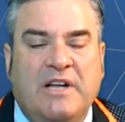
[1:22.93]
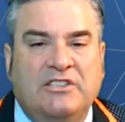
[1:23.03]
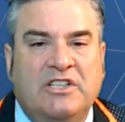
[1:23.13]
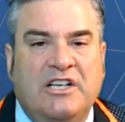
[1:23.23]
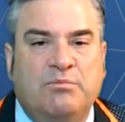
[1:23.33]

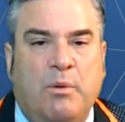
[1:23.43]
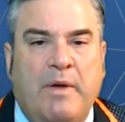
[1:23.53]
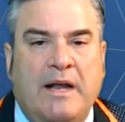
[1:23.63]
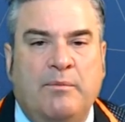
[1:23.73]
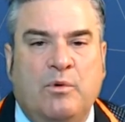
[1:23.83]
Yesterday's
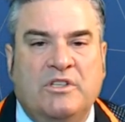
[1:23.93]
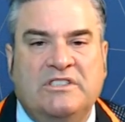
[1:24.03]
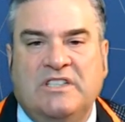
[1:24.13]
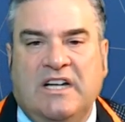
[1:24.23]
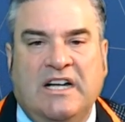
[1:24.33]
momentum
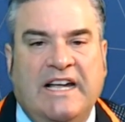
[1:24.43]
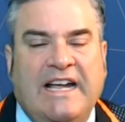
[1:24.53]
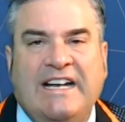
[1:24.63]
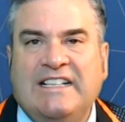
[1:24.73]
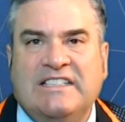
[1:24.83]
was
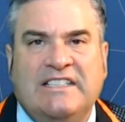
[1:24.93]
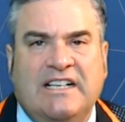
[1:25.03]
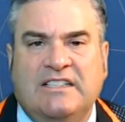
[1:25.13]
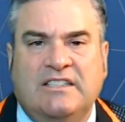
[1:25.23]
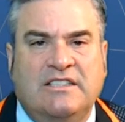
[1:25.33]

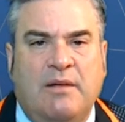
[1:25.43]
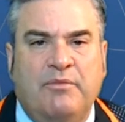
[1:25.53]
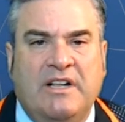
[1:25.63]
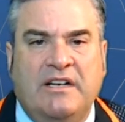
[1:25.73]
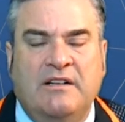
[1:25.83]
86
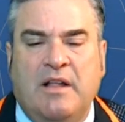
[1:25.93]
something.